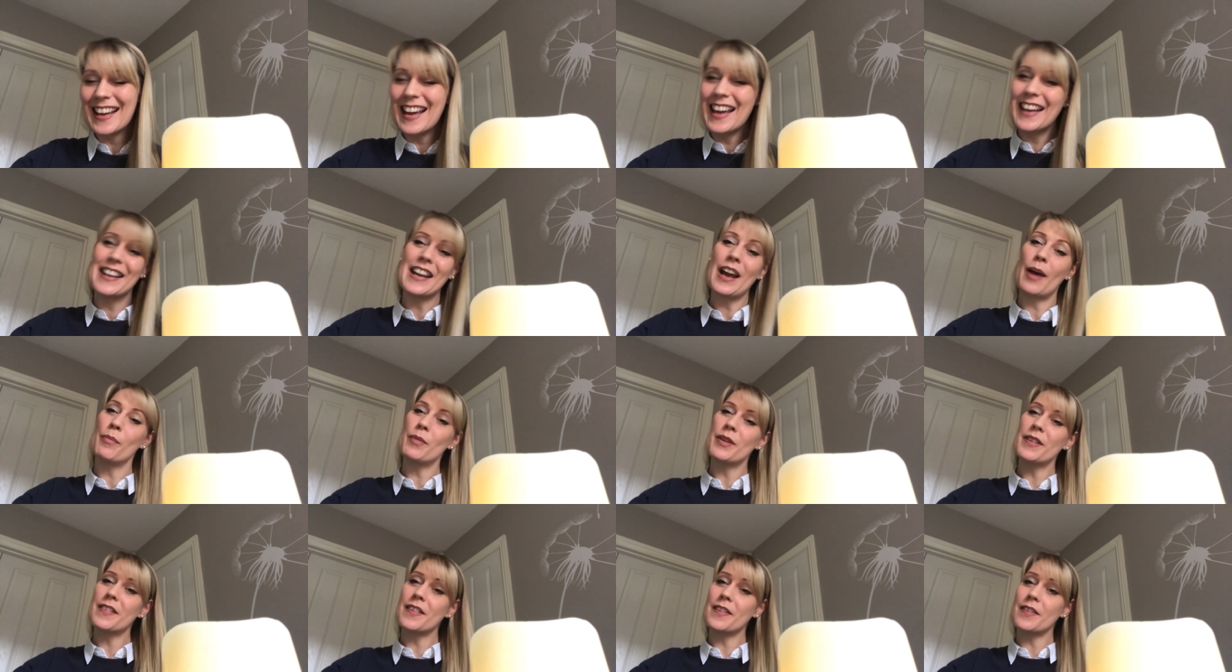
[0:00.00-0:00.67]
Now,
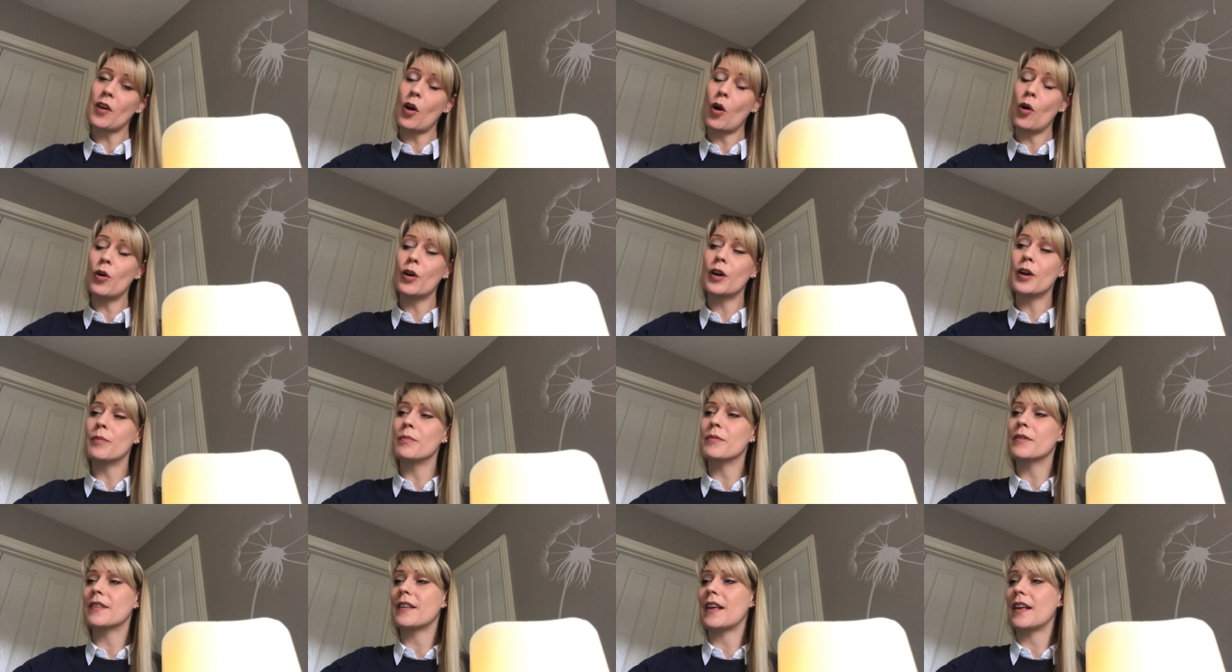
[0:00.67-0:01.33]
Mrs.
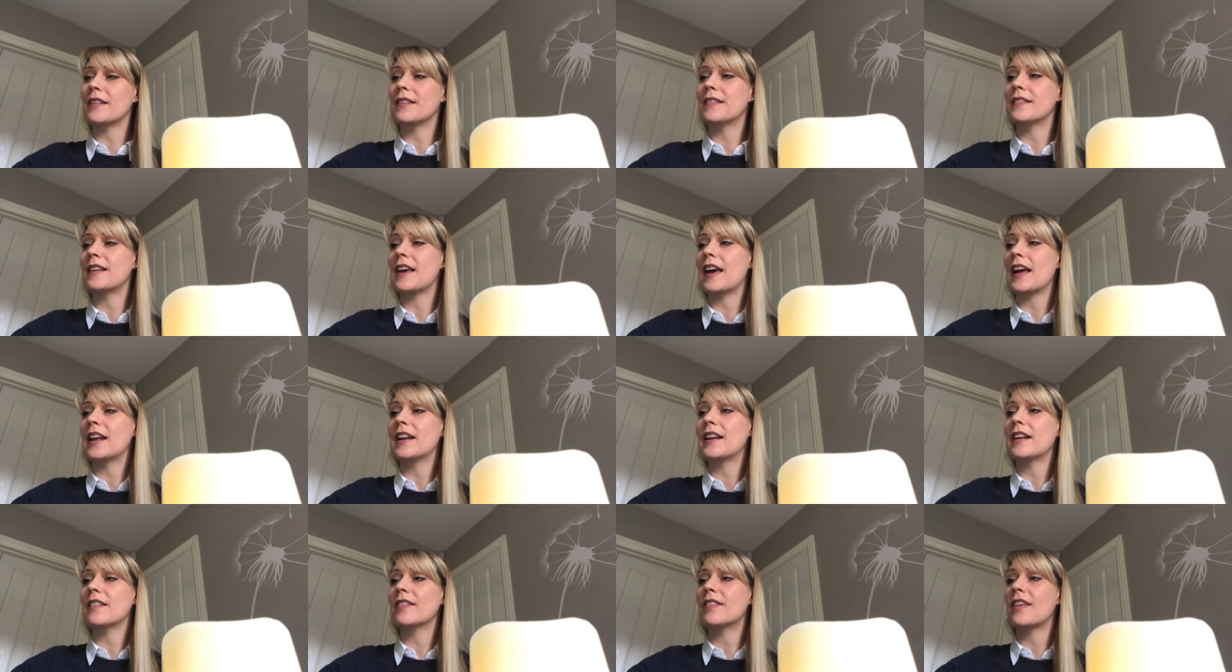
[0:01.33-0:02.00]
Holcomb says,
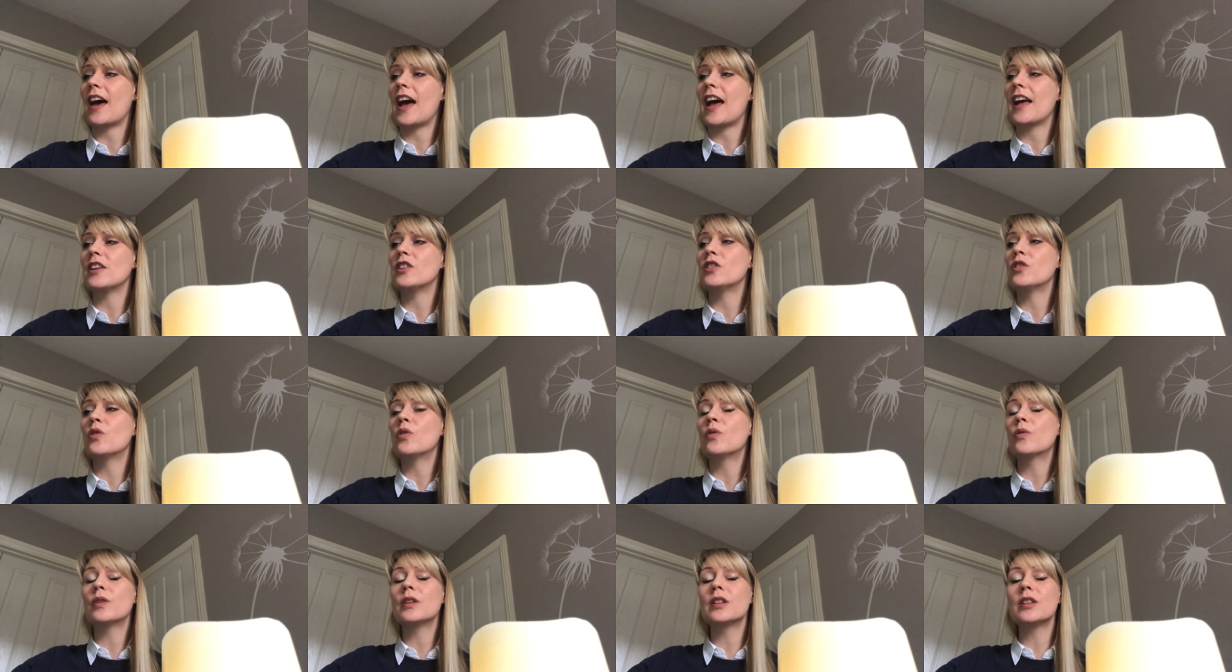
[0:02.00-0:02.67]
Ted, that
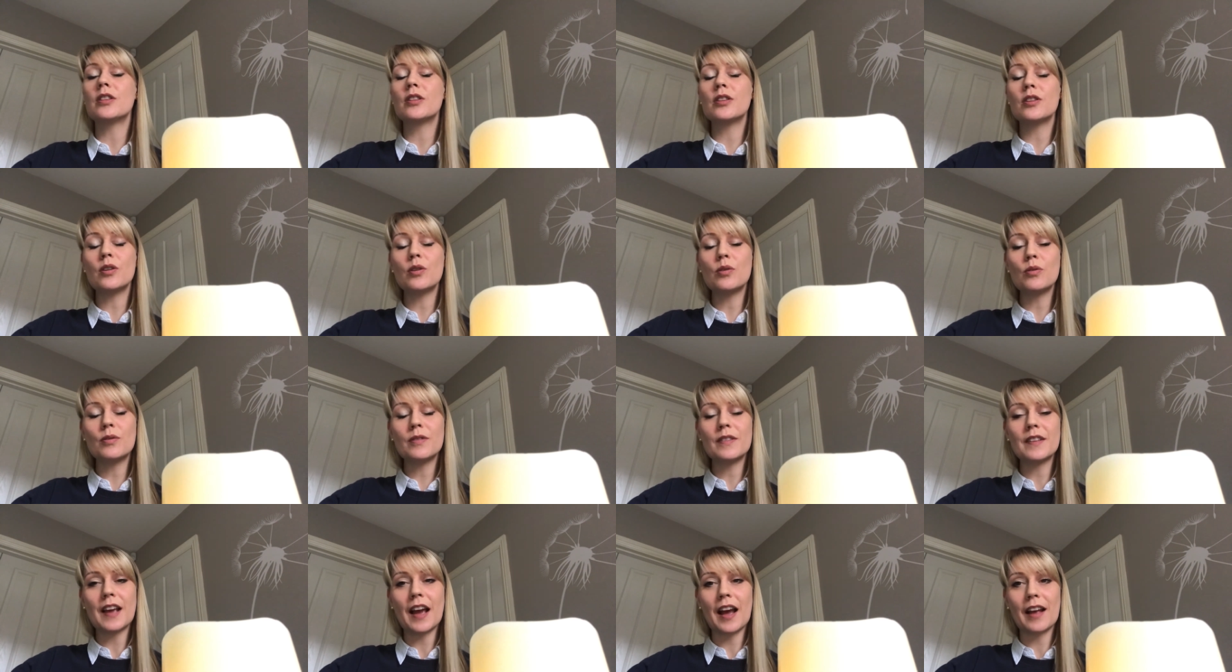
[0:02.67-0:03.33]
your
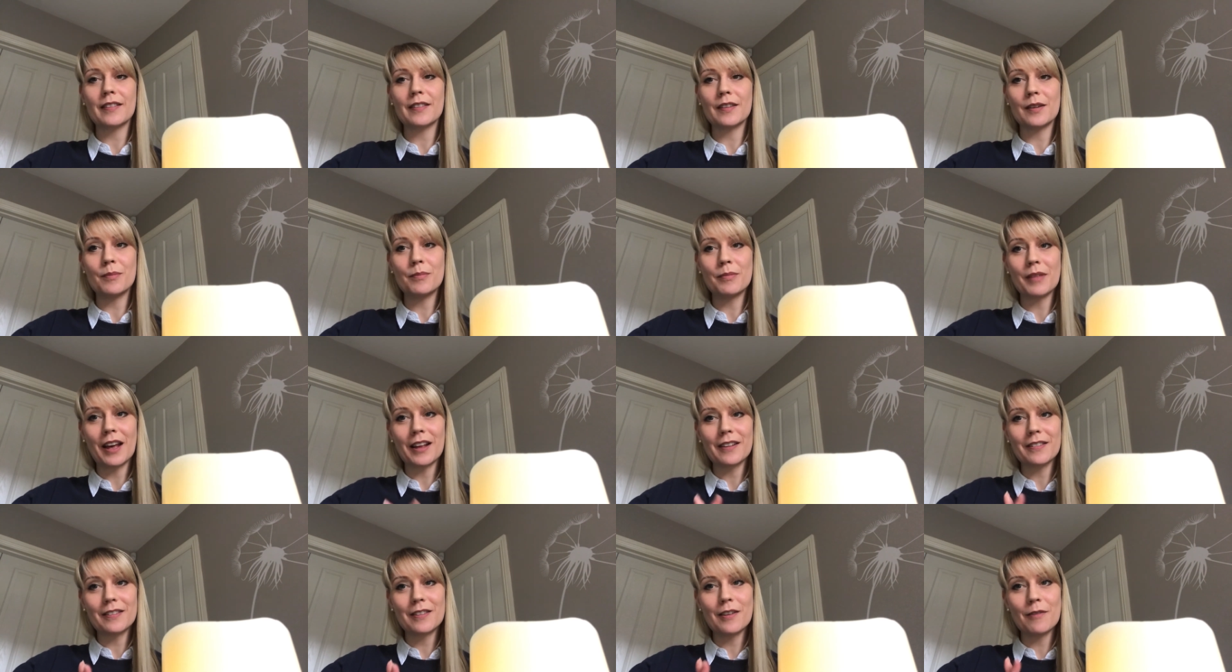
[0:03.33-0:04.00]
enthusiasm,
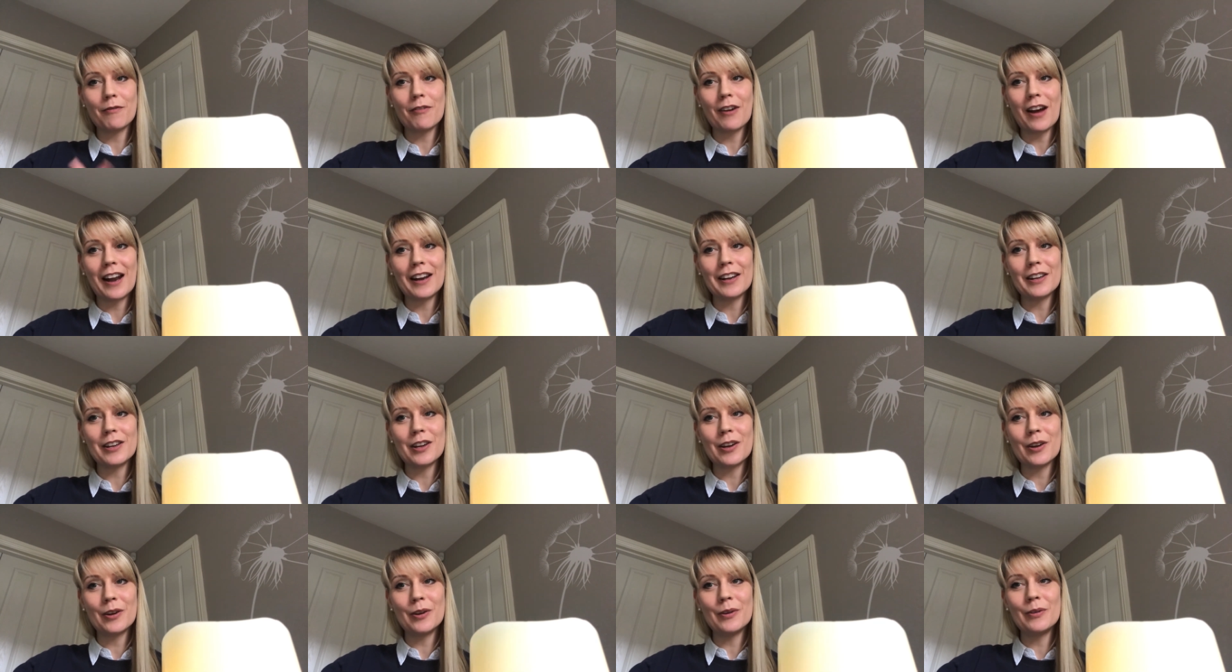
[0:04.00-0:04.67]
that's the
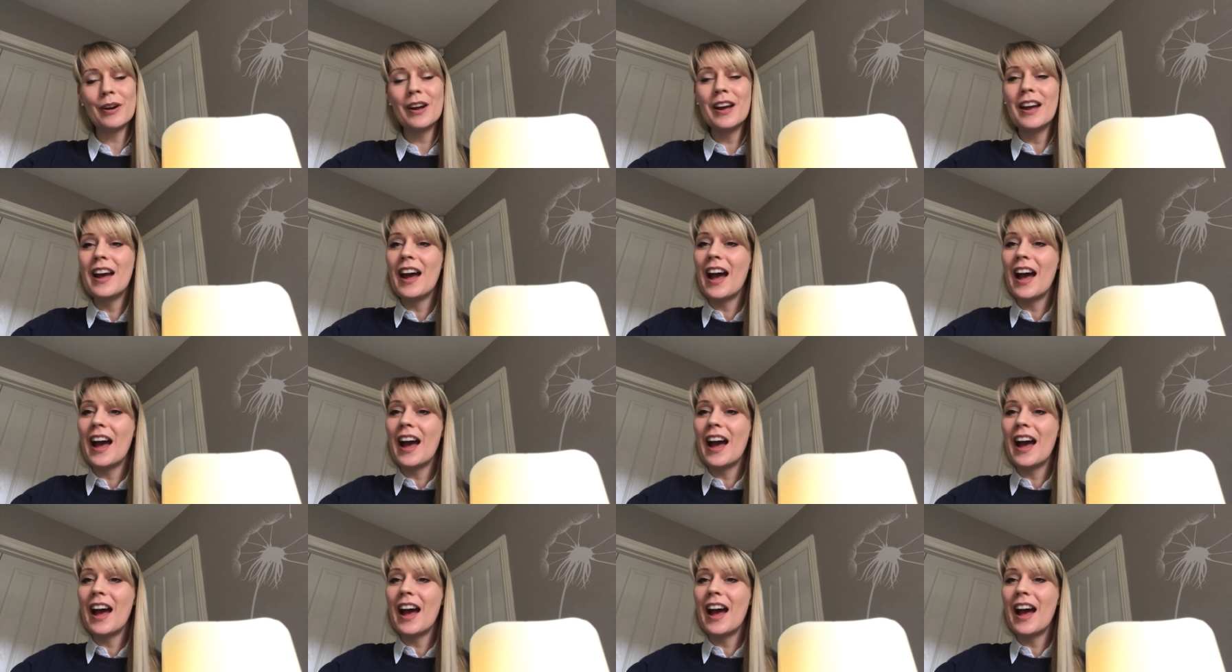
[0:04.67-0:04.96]
value,